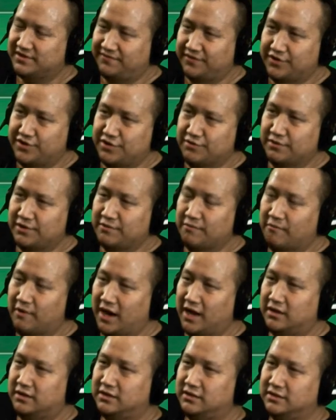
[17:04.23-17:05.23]
If you're doing
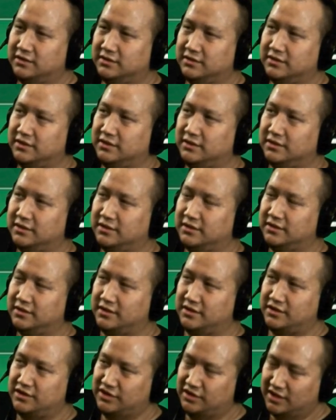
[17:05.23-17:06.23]
well,
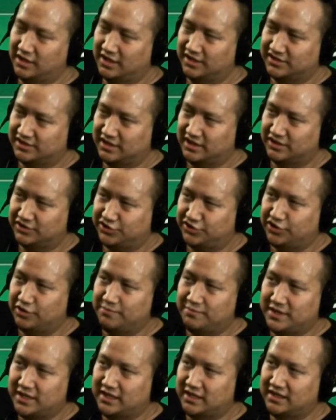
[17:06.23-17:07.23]
it
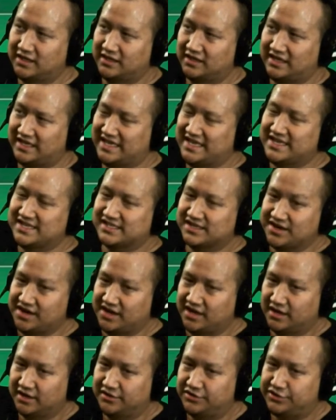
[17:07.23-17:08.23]
should be
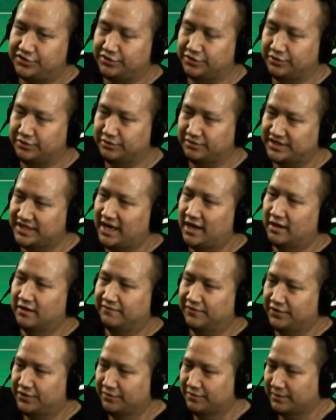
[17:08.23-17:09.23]
easy to tell
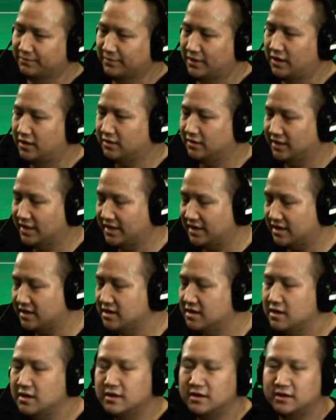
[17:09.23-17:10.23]
if you're doing well. Like,
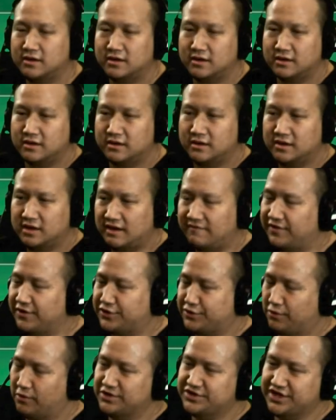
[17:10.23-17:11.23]
if you're
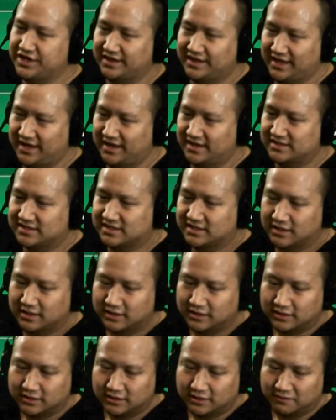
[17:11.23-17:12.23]
torching things,
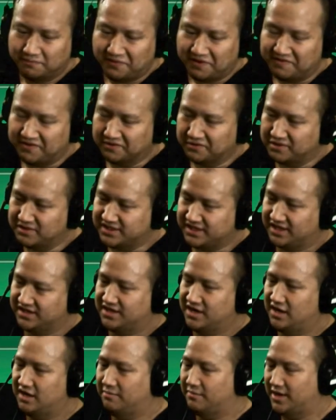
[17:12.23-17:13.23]
if you're losing a
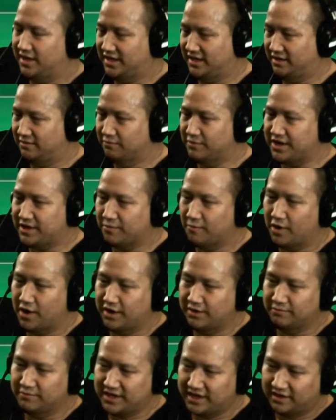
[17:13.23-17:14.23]
ton of money week
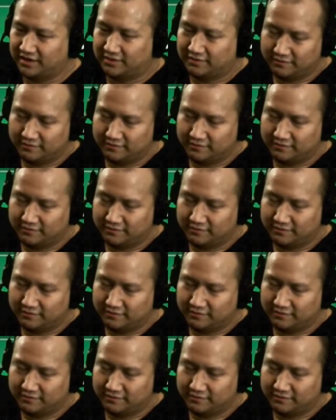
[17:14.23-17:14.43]
1, week